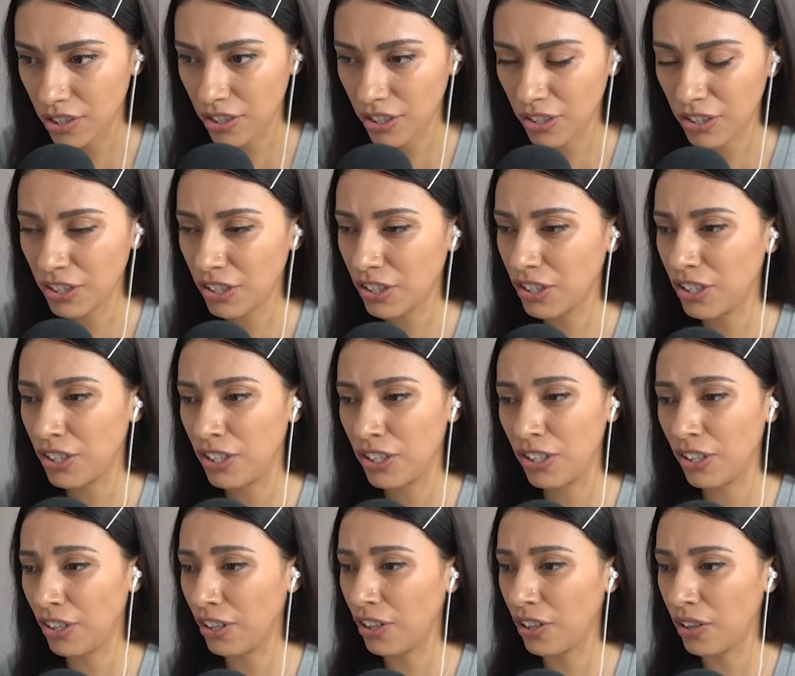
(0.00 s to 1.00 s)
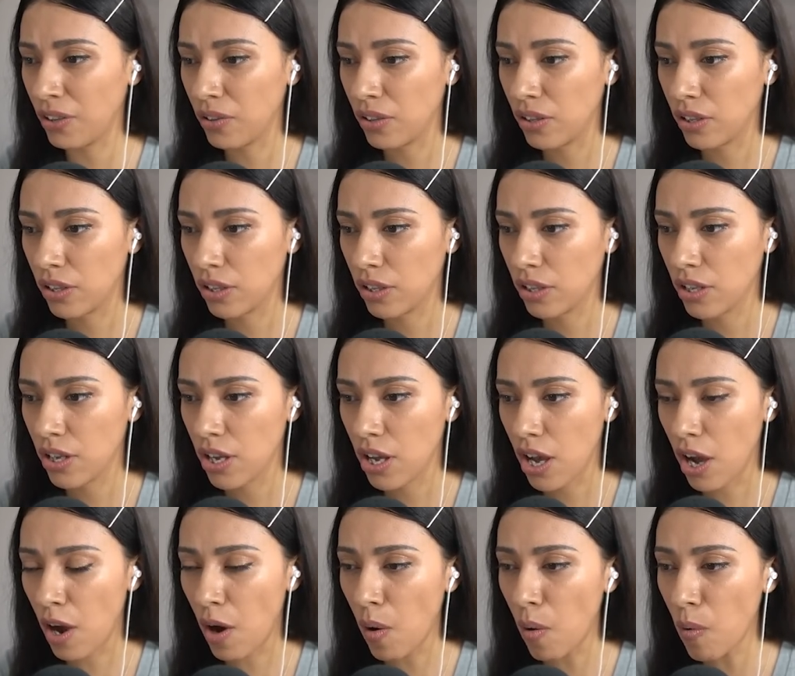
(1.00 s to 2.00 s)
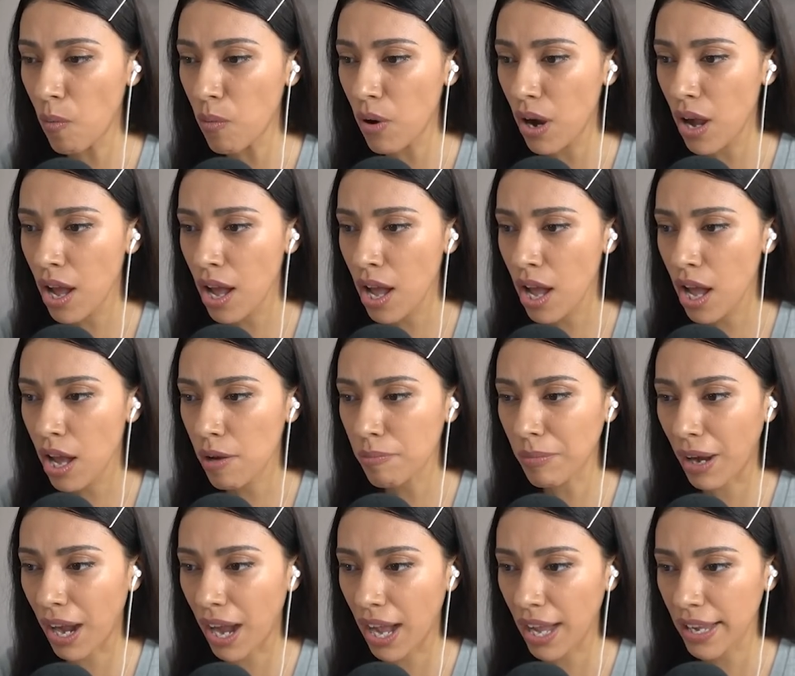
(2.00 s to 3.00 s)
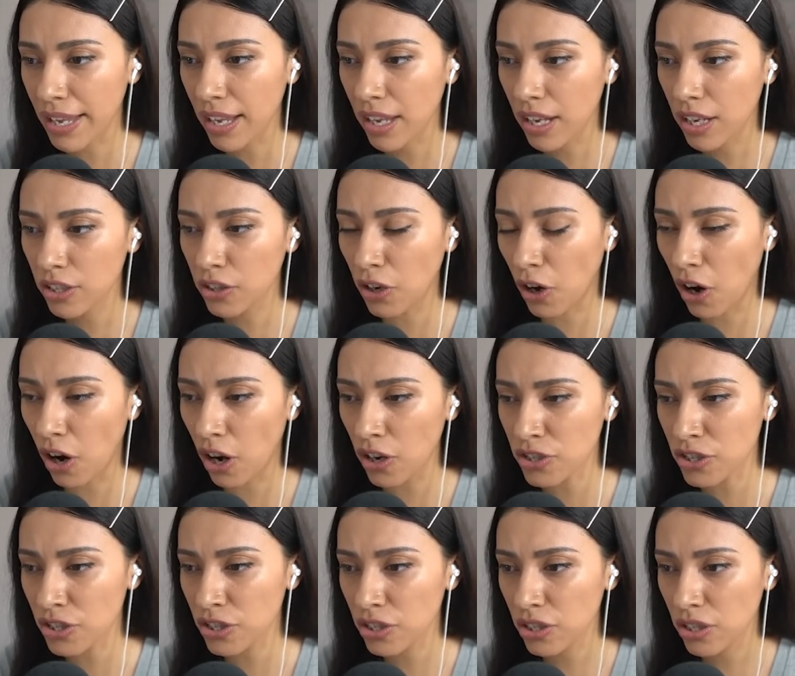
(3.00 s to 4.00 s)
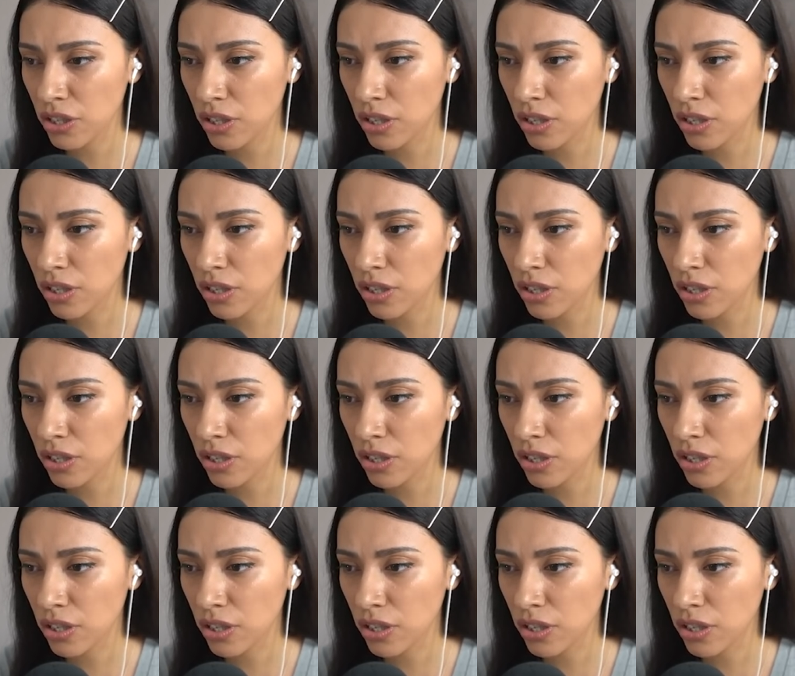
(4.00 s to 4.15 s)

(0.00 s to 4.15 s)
No, no, no, no. no! Oh my gosh.